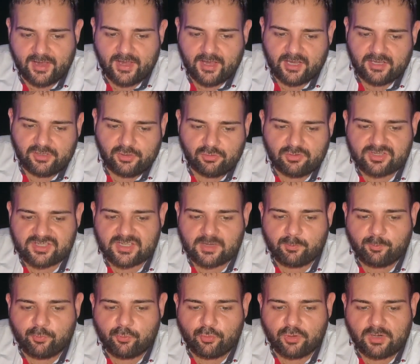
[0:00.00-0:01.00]
Use a
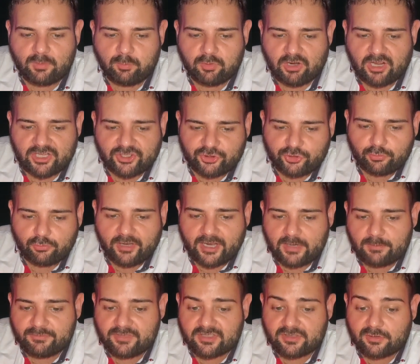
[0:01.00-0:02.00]
pool brush to
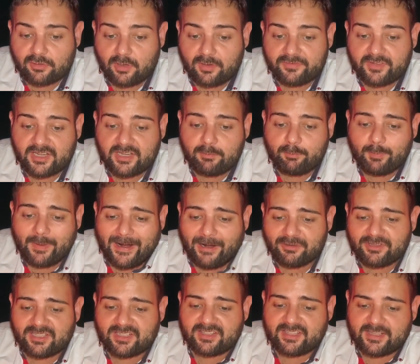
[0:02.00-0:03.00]
help dissolve any
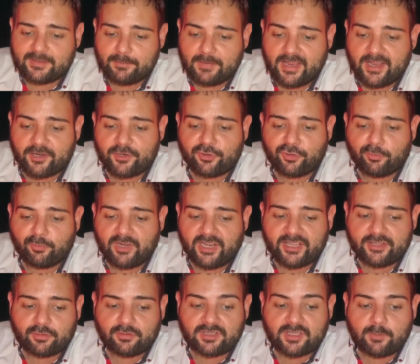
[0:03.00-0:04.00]
powder that may
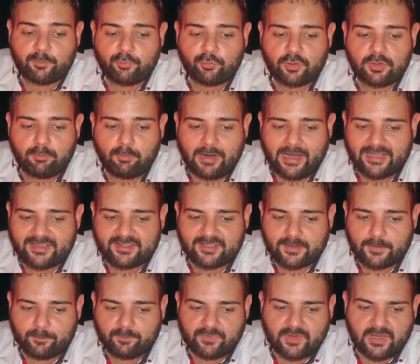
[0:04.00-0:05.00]
accumulate on the pool
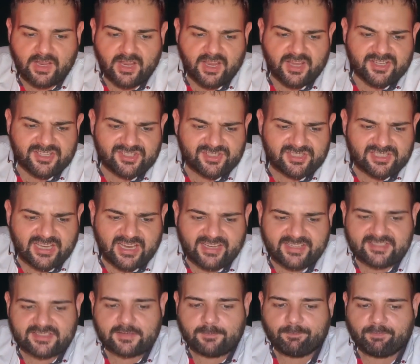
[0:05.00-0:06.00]
bottom.
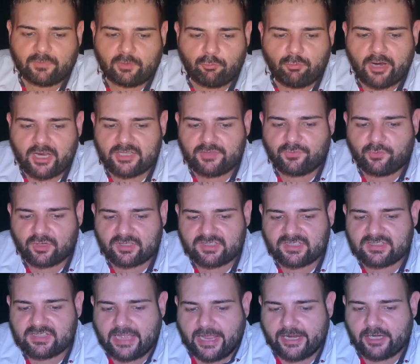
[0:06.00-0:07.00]
6. Wait for
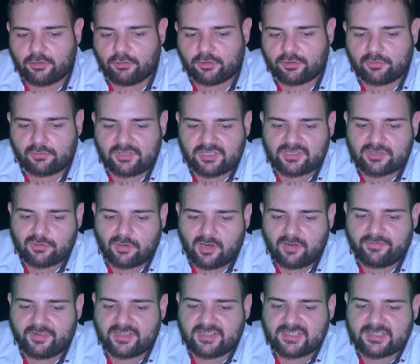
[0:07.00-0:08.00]
the dichlor to
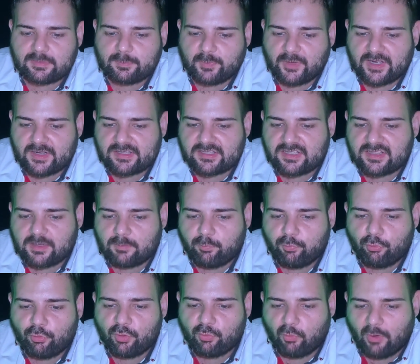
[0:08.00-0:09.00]
dissolve and disperse in the
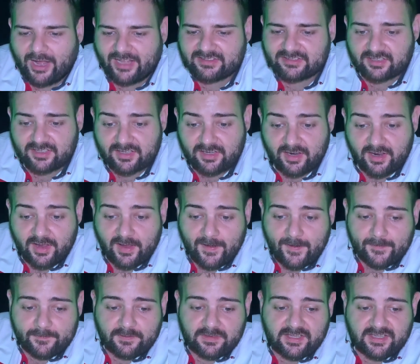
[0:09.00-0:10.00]
pool water.
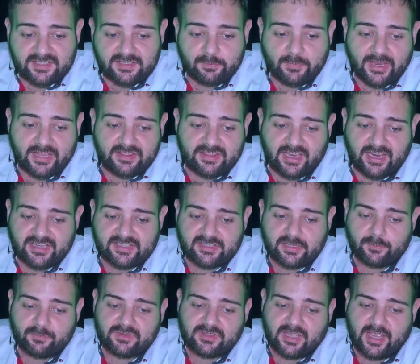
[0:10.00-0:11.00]
This may take
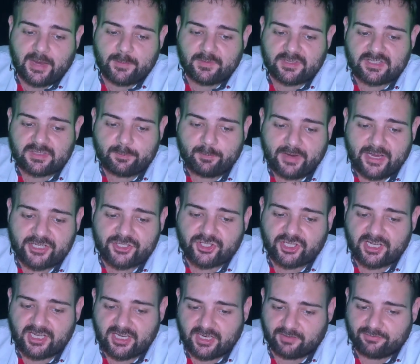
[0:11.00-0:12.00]
some time,
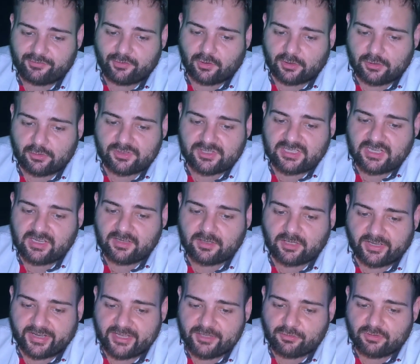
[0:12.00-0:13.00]
especially if you're using
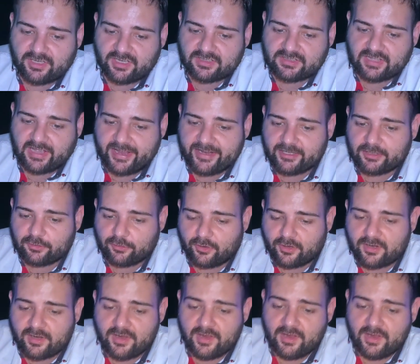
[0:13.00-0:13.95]
granular dichlor,